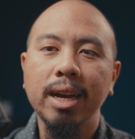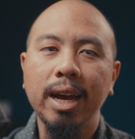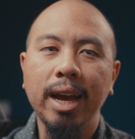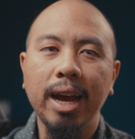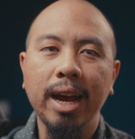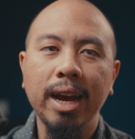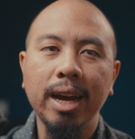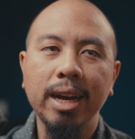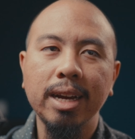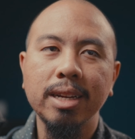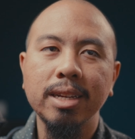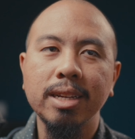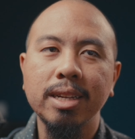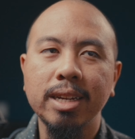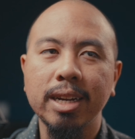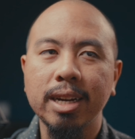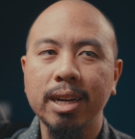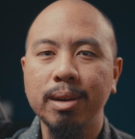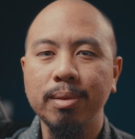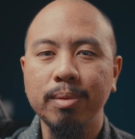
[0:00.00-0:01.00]
and
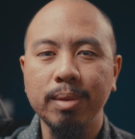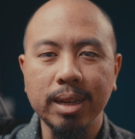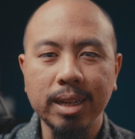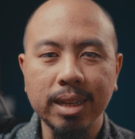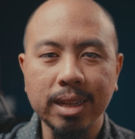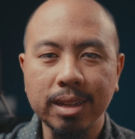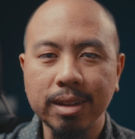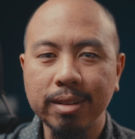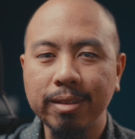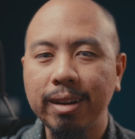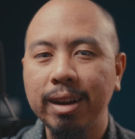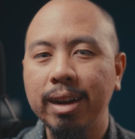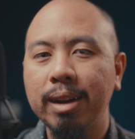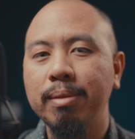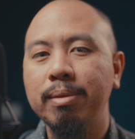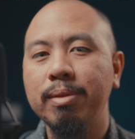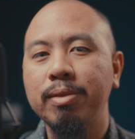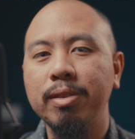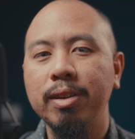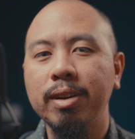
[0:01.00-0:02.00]
check out my
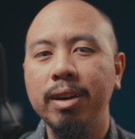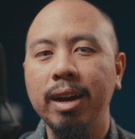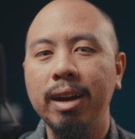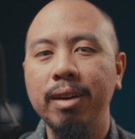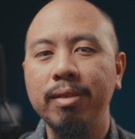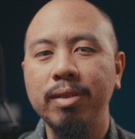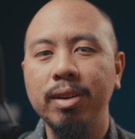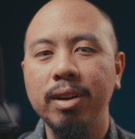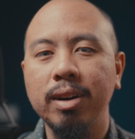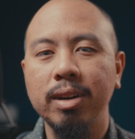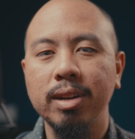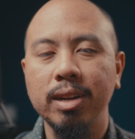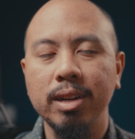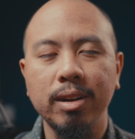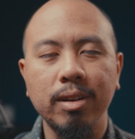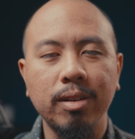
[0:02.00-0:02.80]
Instagram if you have not.